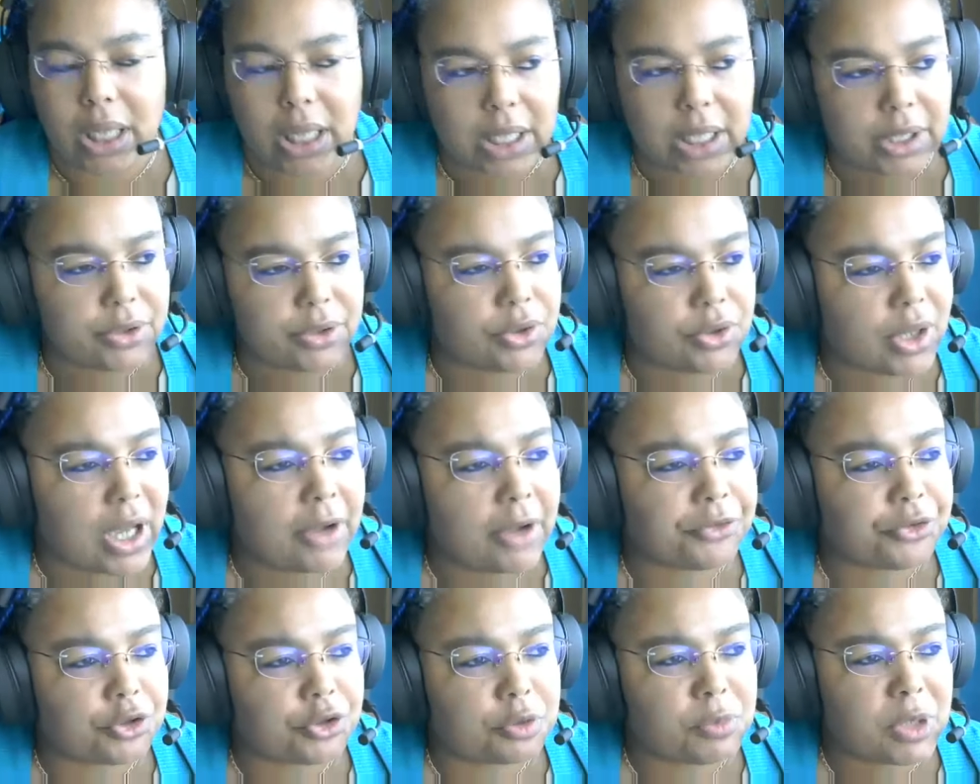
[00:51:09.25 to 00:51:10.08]
You
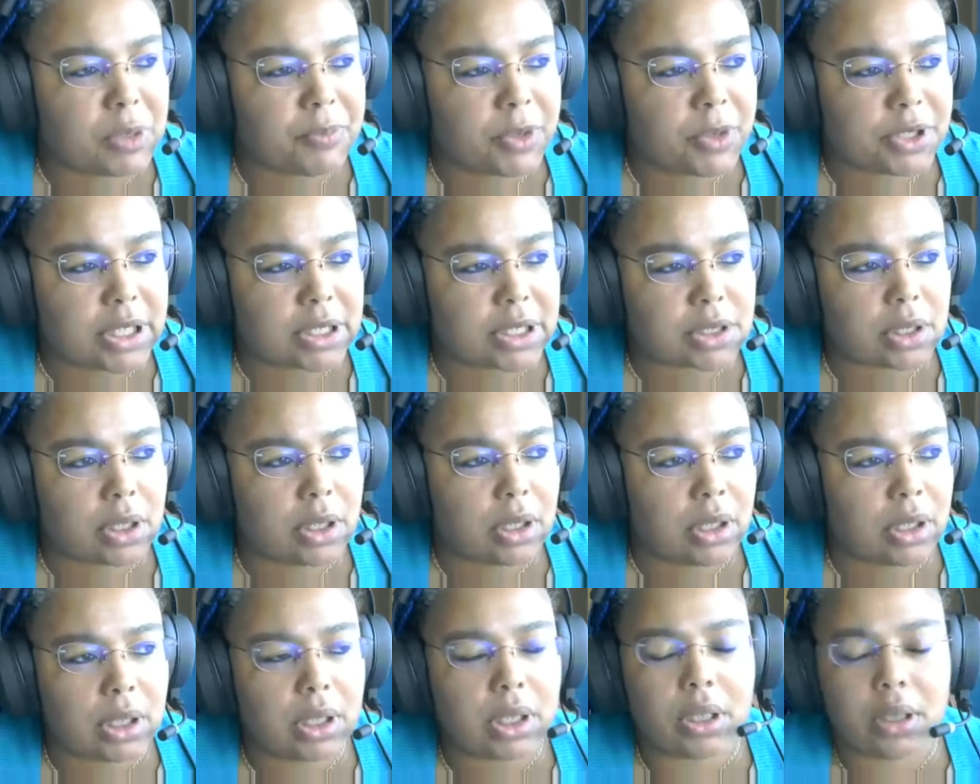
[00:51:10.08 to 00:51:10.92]
have to remember that
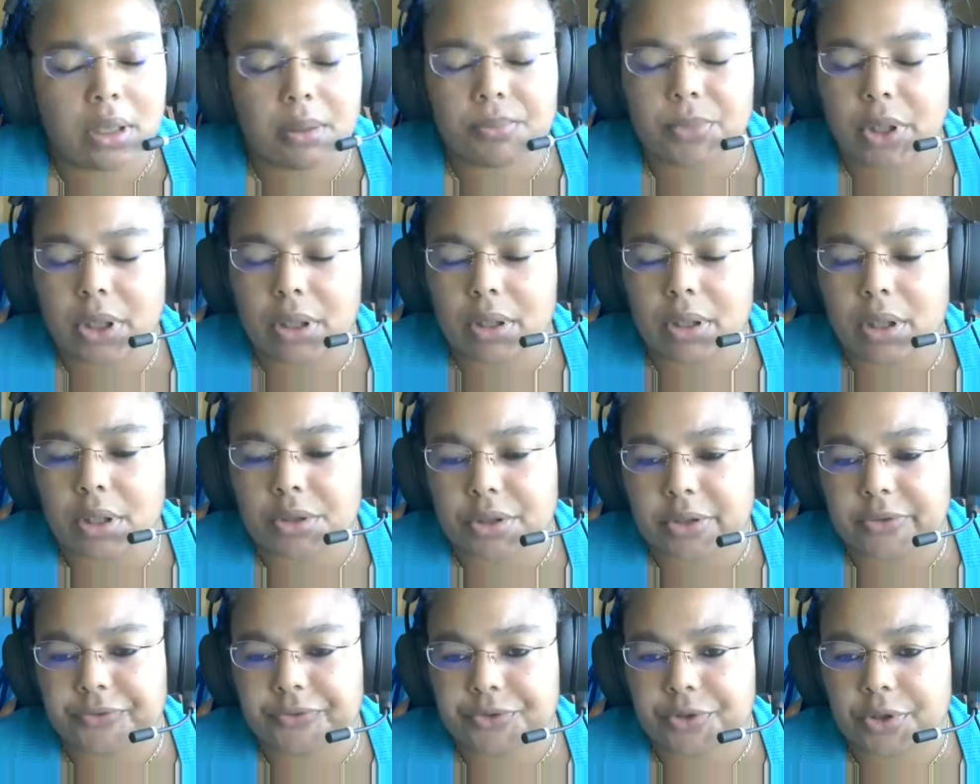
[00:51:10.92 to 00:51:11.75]
a lot
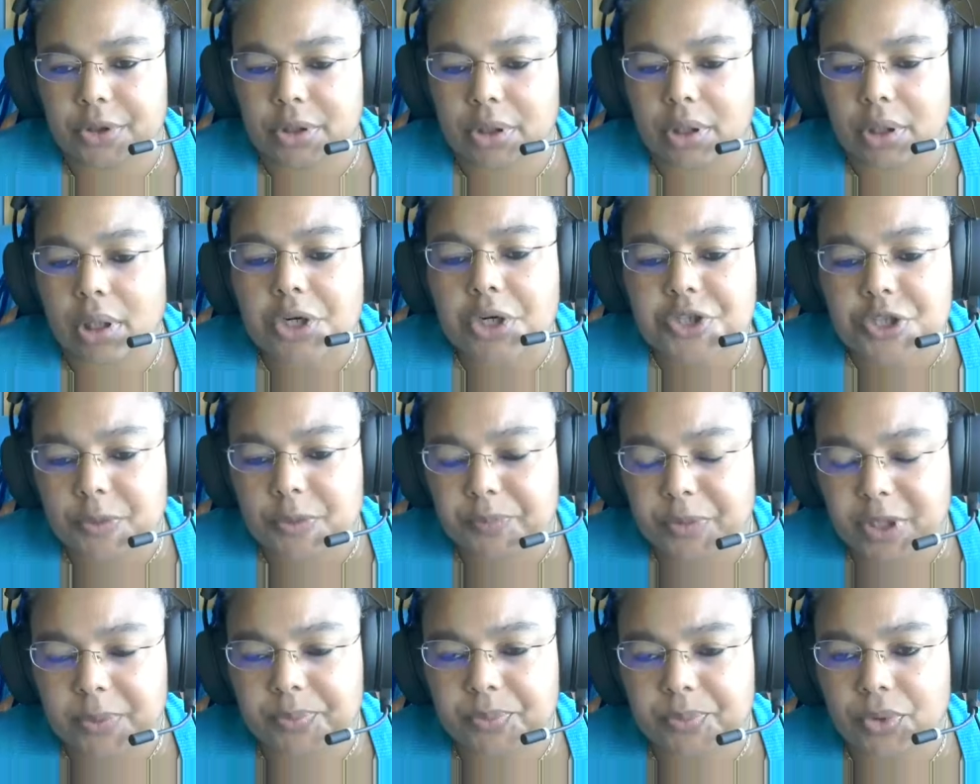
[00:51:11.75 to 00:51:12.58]
of the original
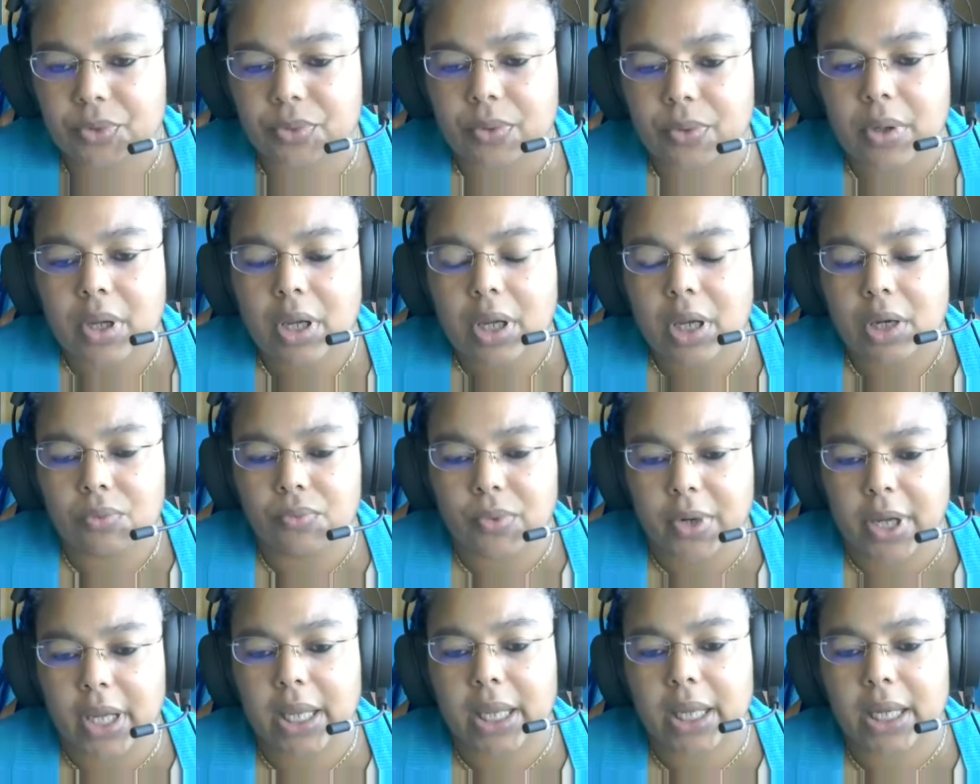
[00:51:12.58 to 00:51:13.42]
people
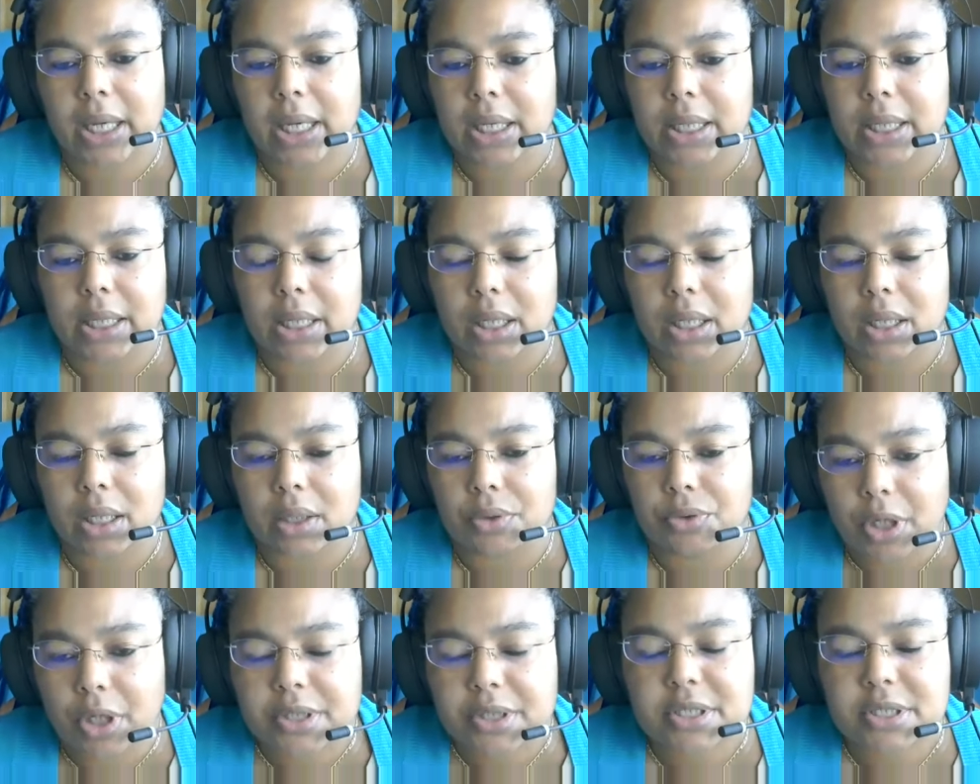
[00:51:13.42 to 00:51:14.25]
were
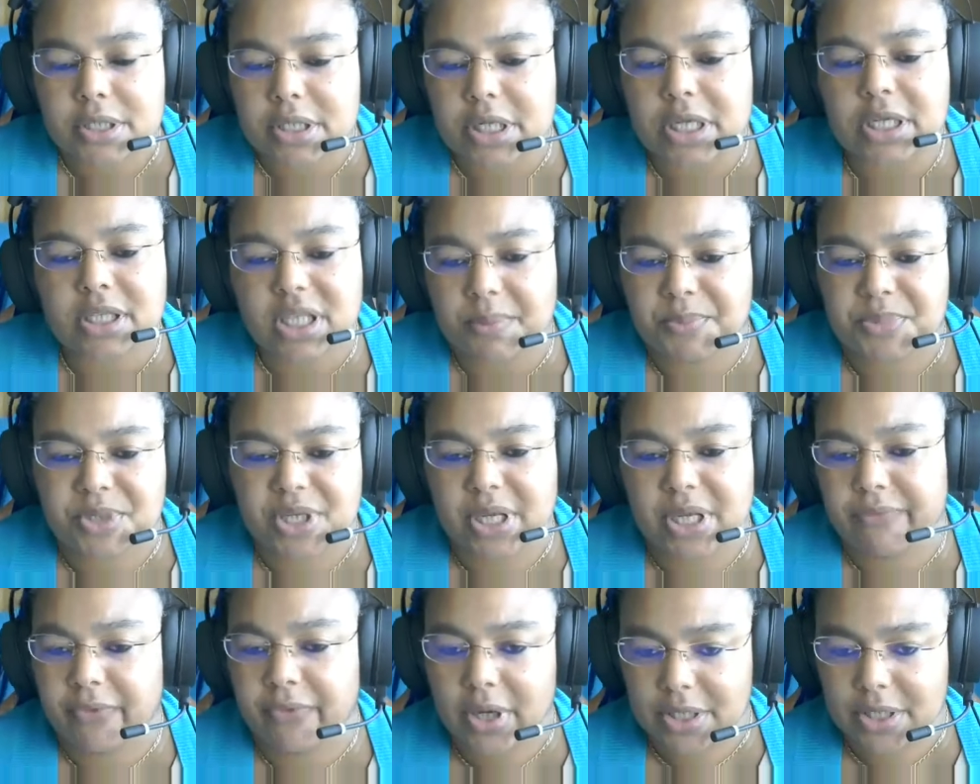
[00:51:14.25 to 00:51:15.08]
not seeing
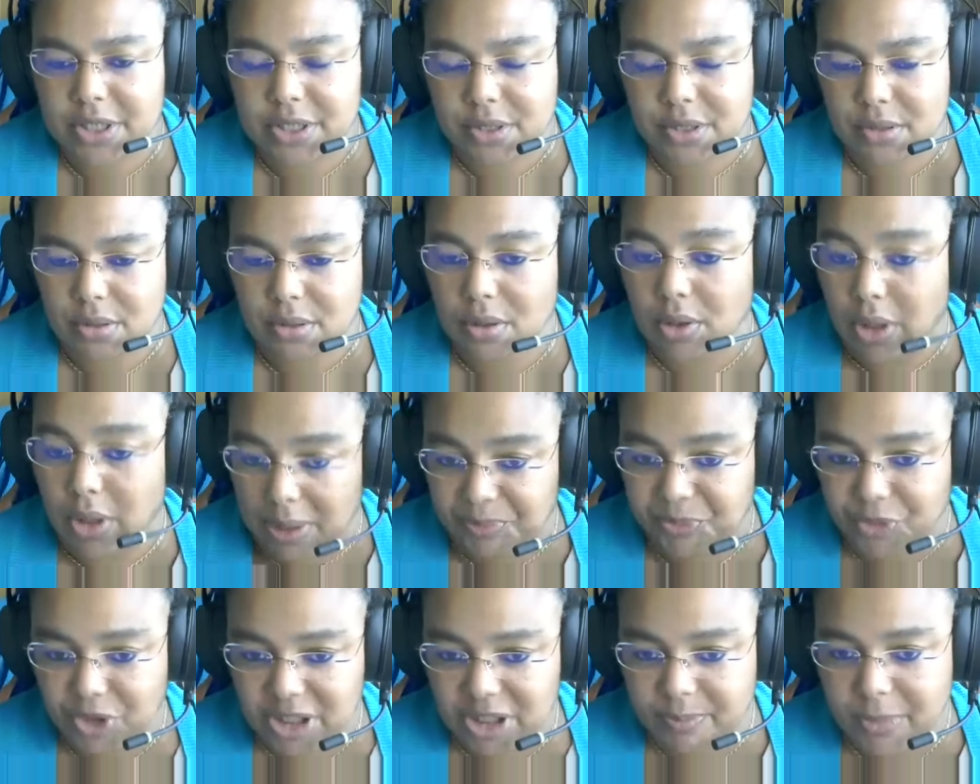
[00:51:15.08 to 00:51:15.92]
themselves as, I'm
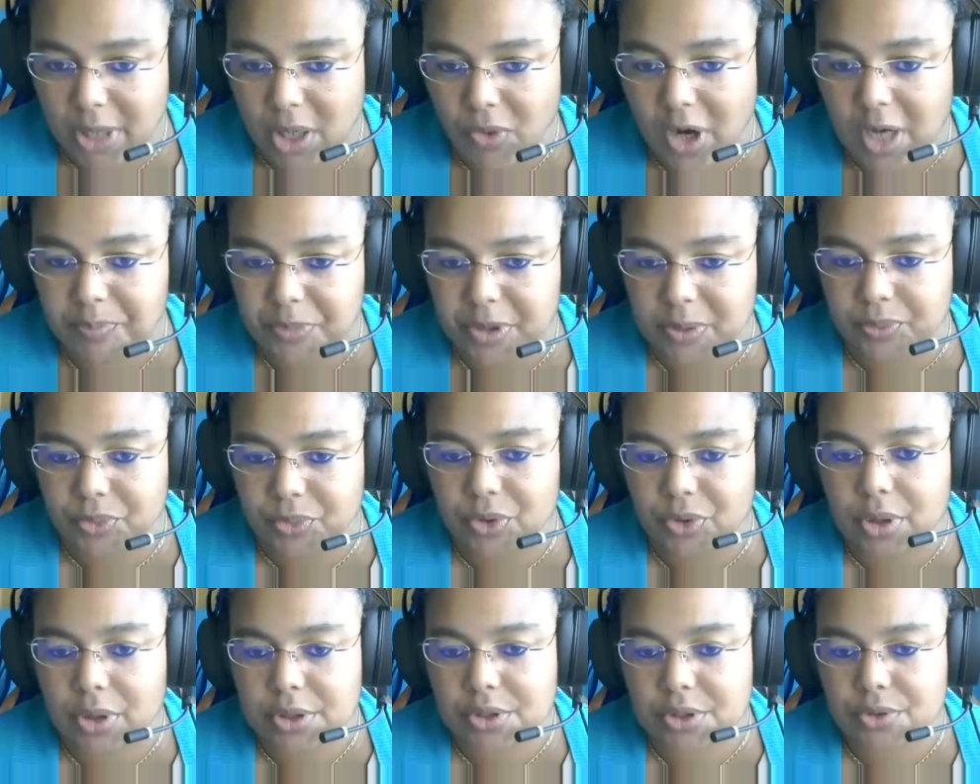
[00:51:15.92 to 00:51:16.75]
talking about white
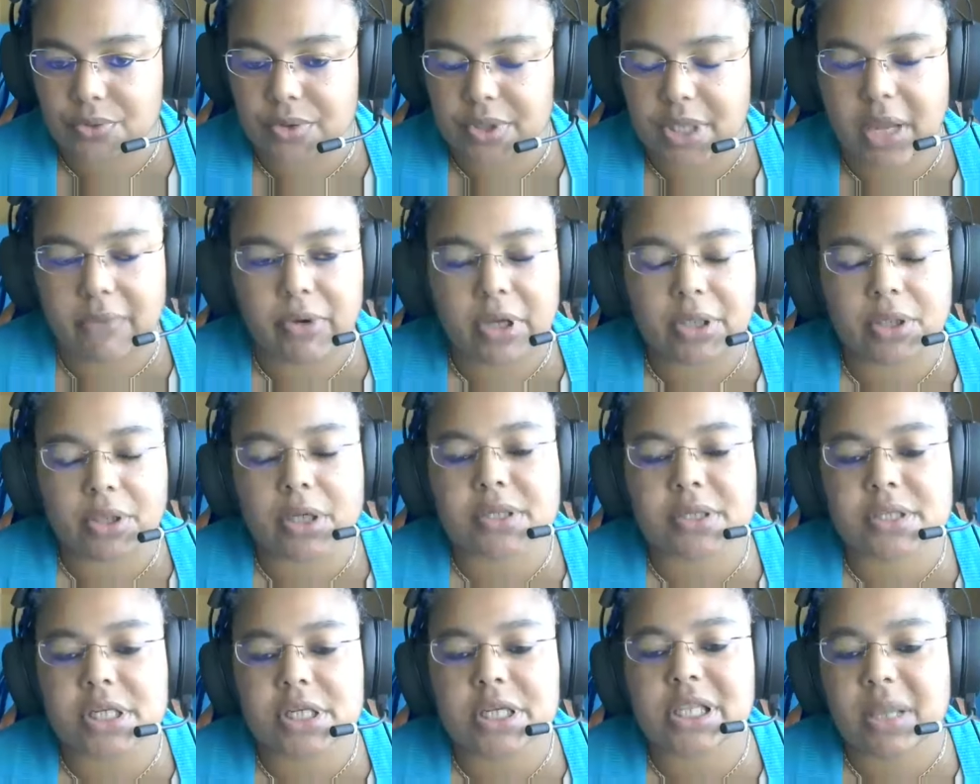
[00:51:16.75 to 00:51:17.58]
people, so they were not
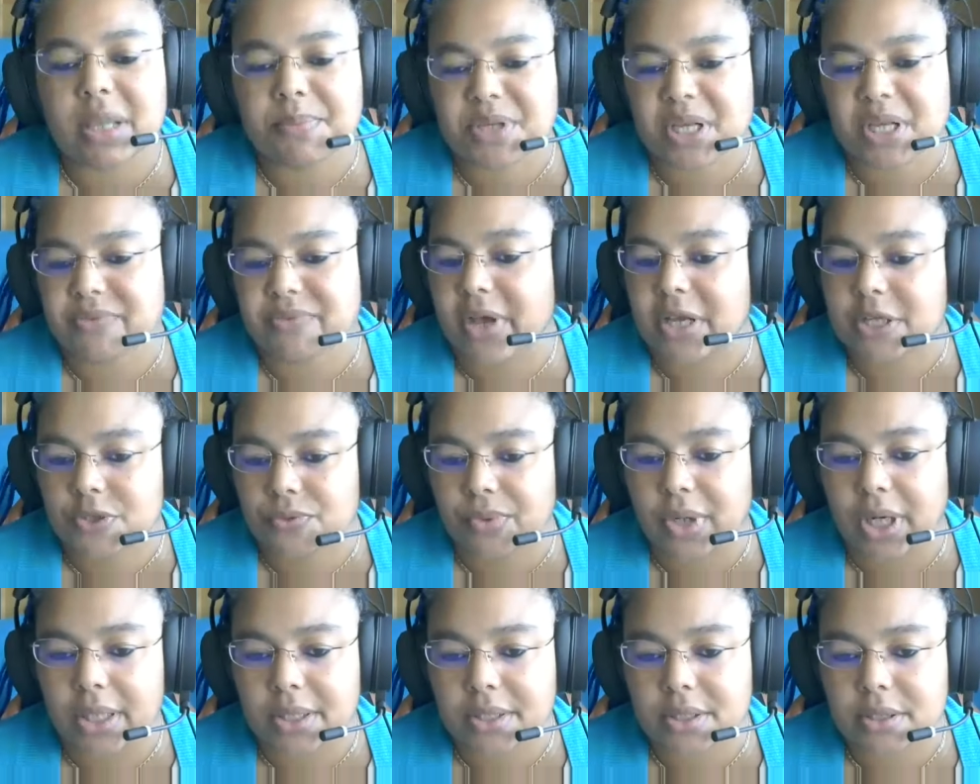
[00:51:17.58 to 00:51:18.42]
seeing themselves as
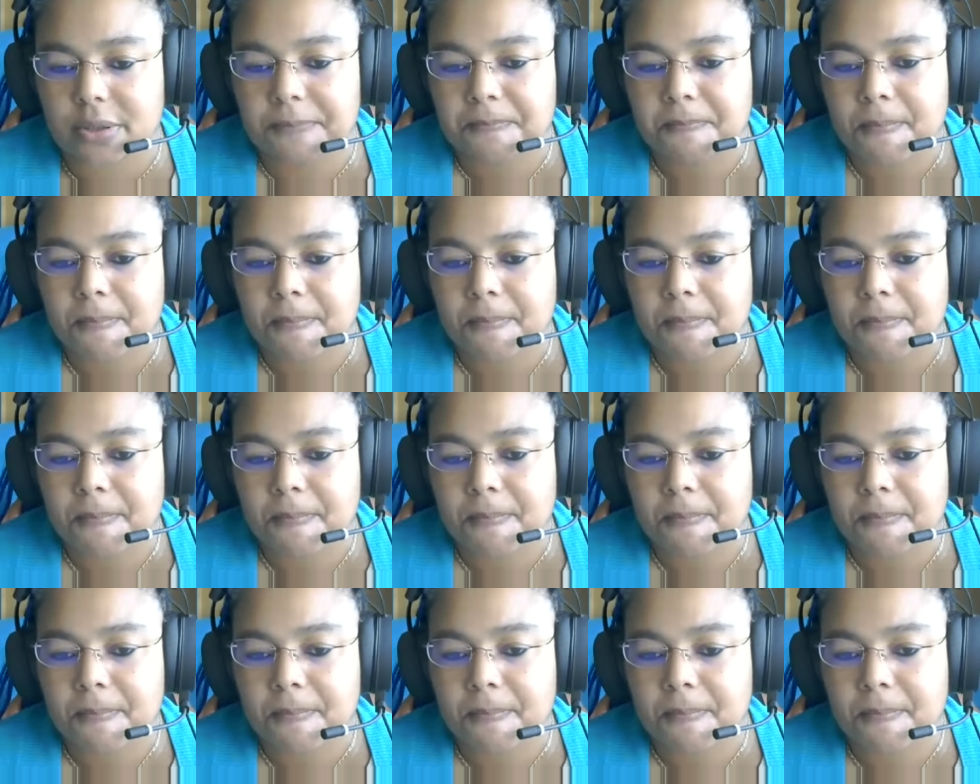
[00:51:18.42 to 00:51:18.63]
white.